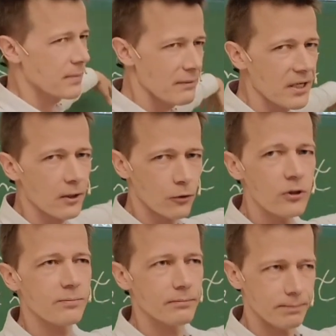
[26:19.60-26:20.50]
maybe a good
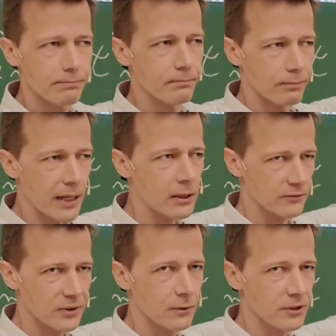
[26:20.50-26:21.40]
part of
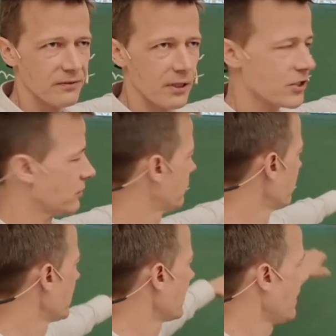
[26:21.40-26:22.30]
the motivation to
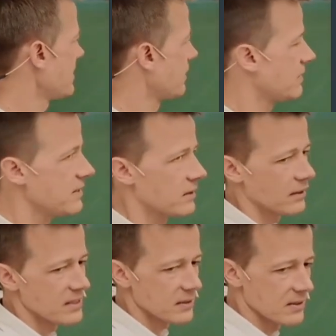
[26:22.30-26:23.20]
realize that these are
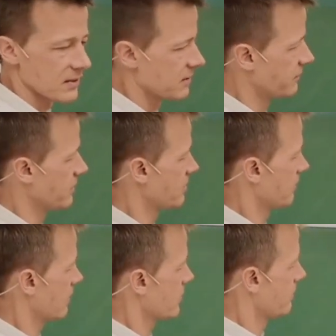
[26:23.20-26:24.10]
instances of this
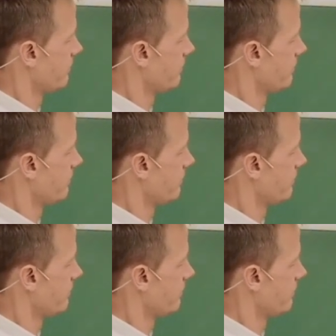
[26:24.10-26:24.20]
structure.